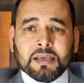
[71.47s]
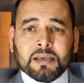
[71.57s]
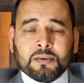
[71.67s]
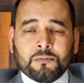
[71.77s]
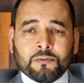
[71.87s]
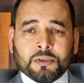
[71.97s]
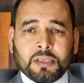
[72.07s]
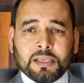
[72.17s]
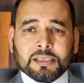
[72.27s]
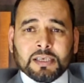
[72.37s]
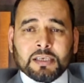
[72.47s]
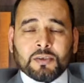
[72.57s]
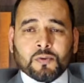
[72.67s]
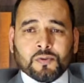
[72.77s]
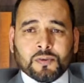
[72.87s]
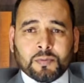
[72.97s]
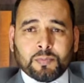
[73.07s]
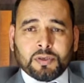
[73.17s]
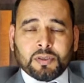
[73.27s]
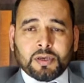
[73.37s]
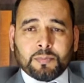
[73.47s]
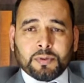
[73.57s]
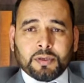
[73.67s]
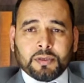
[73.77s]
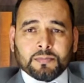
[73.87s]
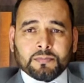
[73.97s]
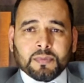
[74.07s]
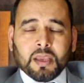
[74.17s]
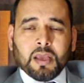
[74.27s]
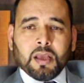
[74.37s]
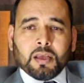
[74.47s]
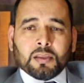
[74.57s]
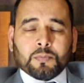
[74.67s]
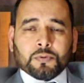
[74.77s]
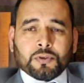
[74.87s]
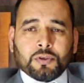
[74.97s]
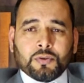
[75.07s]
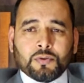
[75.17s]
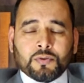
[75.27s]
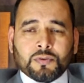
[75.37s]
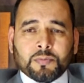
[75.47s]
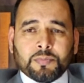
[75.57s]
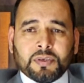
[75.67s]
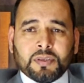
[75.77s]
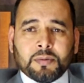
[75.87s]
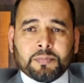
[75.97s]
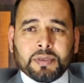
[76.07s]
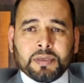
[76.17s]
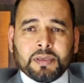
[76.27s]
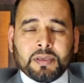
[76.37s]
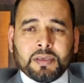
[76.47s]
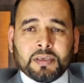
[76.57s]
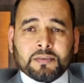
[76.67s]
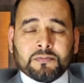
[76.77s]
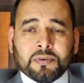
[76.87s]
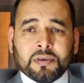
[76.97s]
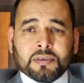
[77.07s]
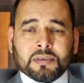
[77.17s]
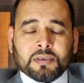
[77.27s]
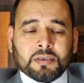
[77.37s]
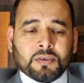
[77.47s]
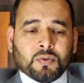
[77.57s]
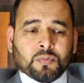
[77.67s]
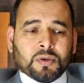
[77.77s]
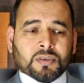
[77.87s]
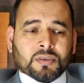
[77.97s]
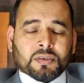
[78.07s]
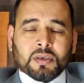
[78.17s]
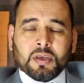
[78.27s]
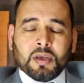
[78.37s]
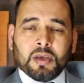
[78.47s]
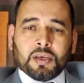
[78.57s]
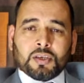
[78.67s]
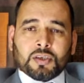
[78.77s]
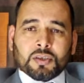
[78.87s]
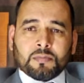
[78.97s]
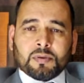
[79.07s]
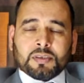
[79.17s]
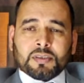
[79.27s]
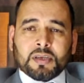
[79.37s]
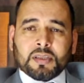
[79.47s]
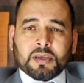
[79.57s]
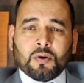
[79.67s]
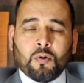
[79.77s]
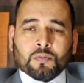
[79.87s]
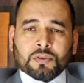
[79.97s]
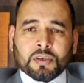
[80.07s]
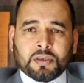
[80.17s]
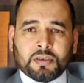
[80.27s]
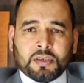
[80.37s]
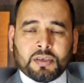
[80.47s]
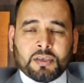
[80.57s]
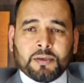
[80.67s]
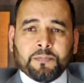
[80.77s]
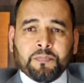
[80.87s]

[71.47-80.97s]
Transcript: refusal letter, you should submit the appeal. The procedure to submit the appeal is, first, you must establish that the Home Secretary